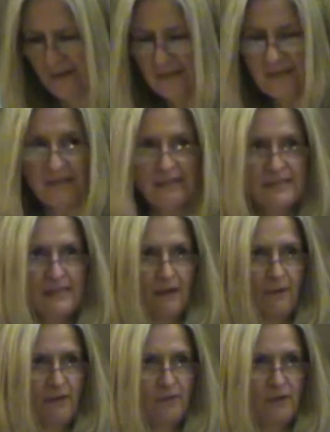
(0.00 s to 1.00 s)
this list,
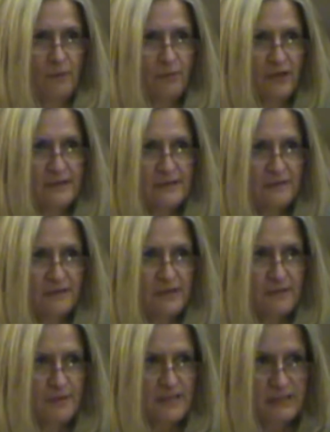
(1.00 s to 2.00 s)
however impressive,
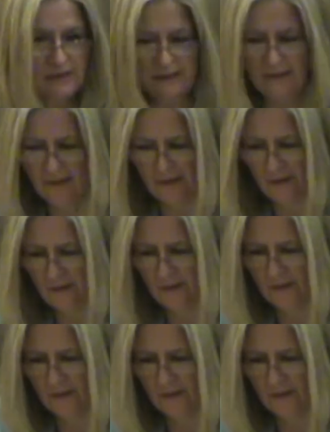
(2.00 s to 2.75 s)
is misleading